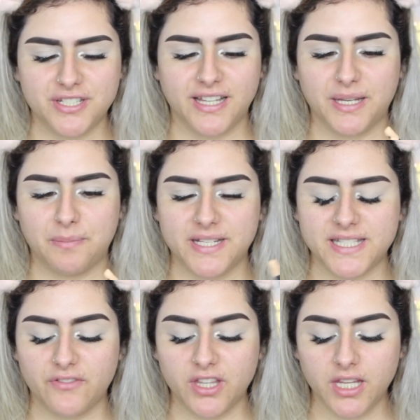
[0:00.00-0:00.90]
to like
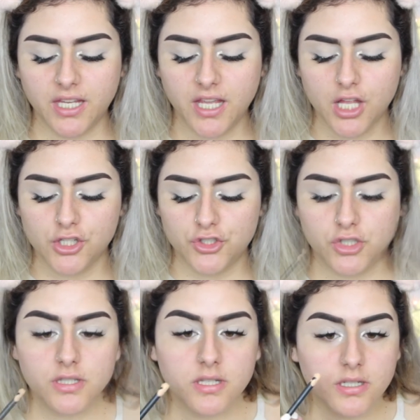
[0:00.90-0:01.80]
mix everything. So
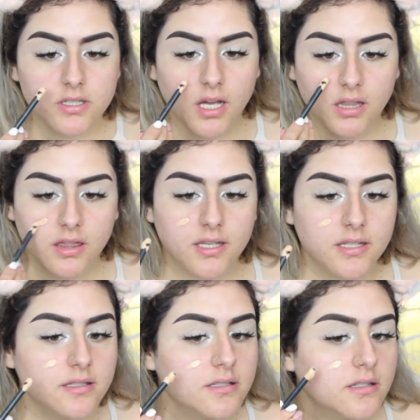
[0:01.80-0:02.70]
I'm just going to dot
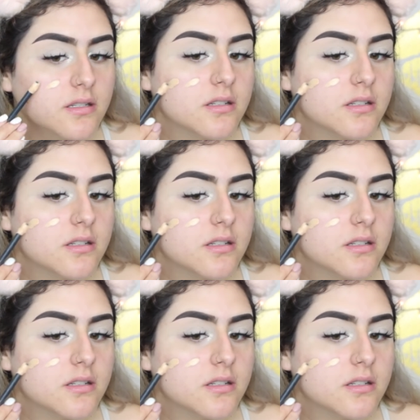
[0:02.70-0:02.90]
this